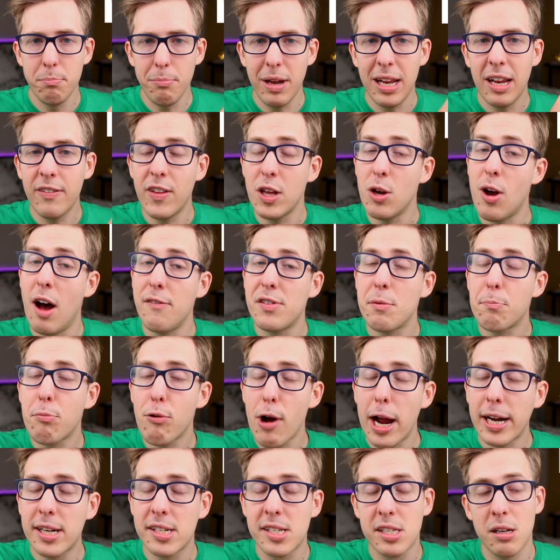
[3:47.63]
meaning that you have to
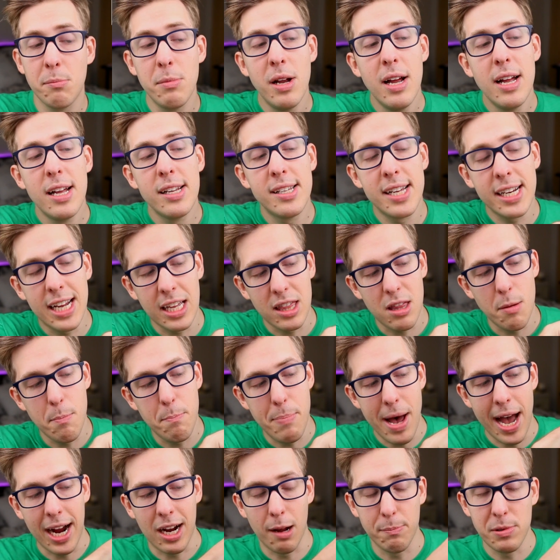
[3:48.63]
practice them to get them
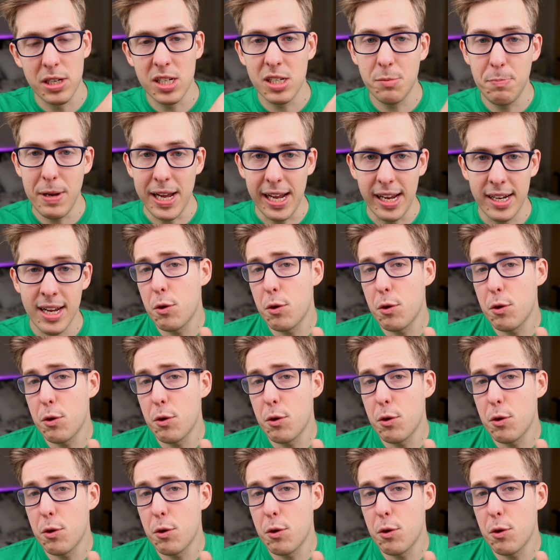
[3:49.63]
back up to speed.